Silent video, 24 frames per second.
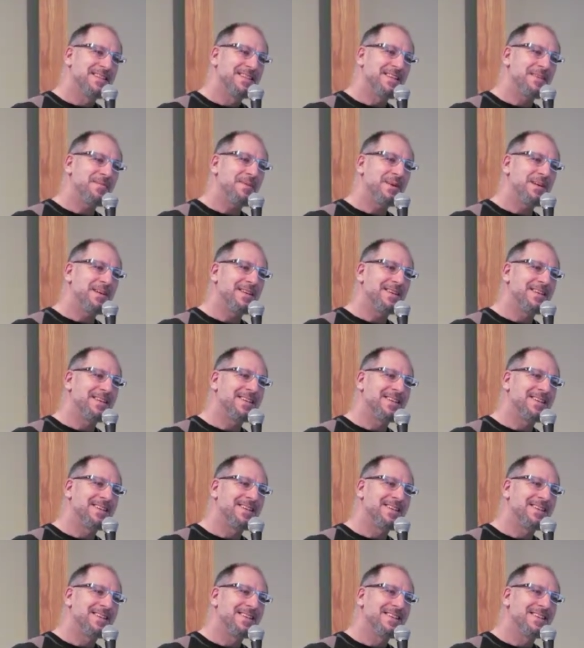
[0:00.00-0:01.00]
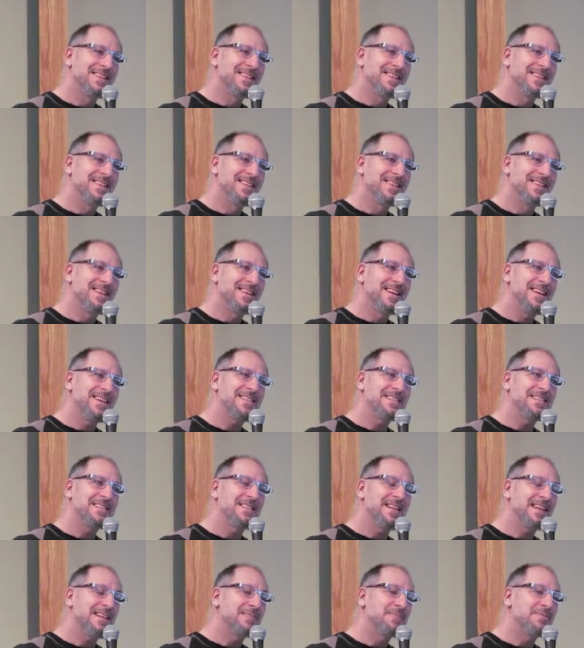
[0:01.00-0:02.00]
Come on. That's,
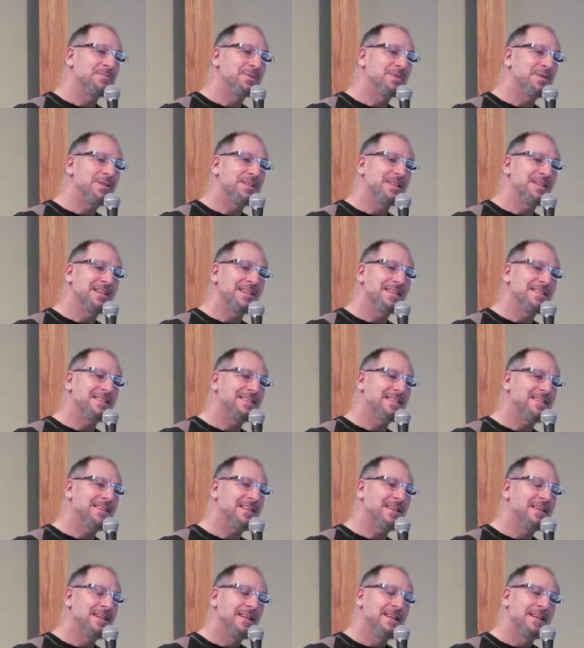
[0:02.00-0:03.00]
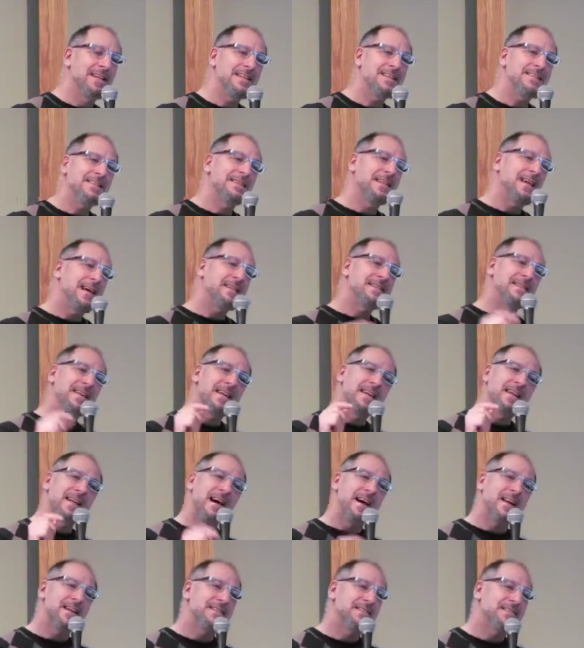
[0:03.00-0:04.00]
that's work. That's like, that's, that's
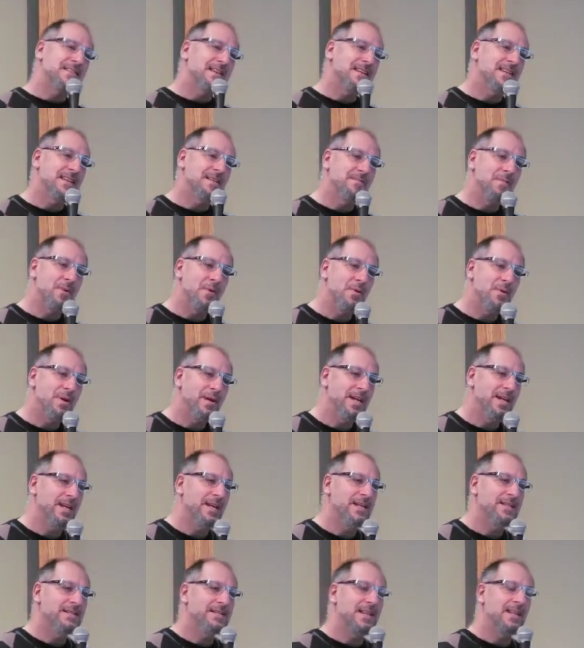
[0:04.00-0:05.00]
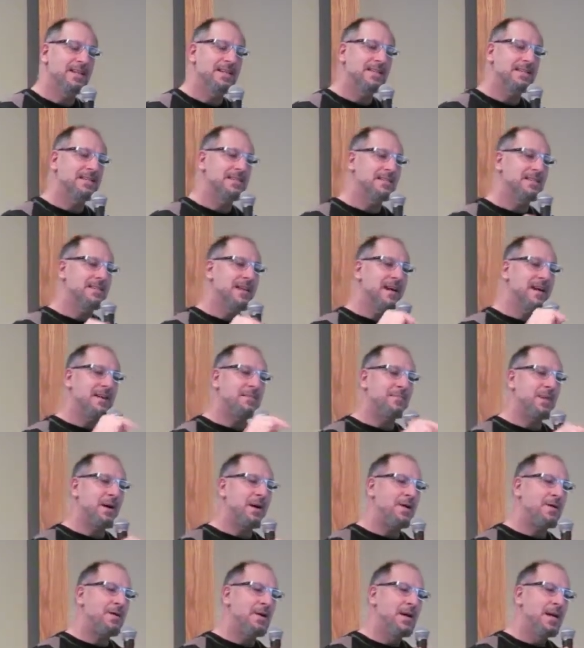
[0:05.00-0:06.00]
getting out of Sunday morning and saying, this is not
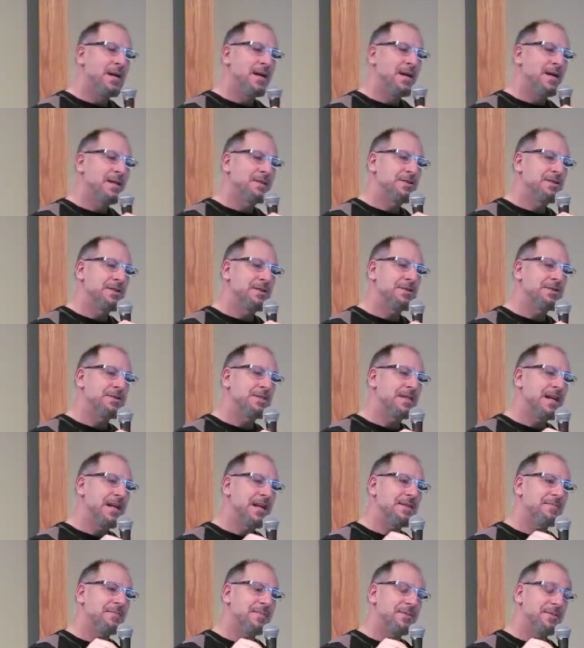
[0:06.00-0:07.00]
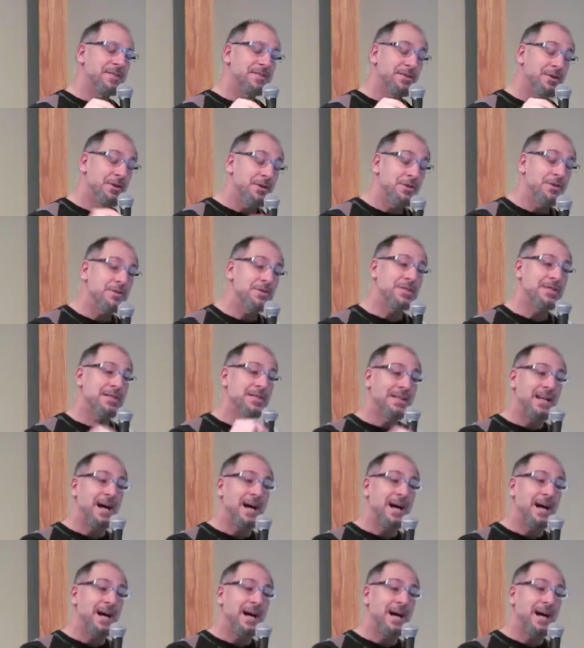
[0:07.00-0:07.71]
about, church is not, a, church is